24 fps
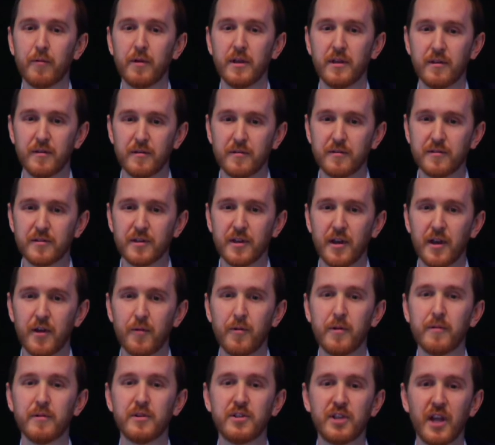that we use,
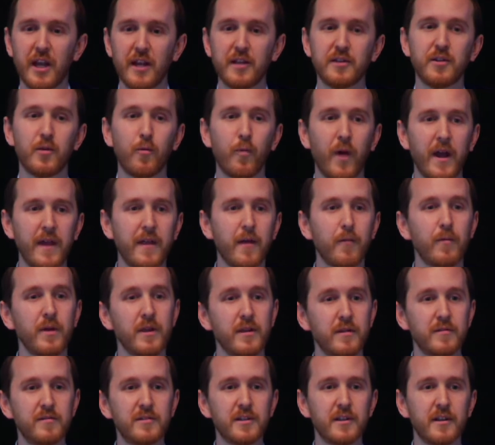we would change the way that
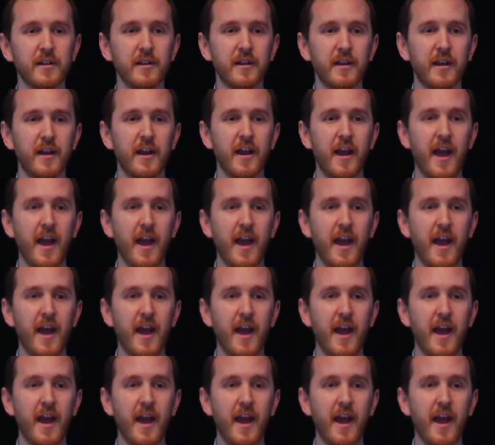we use it,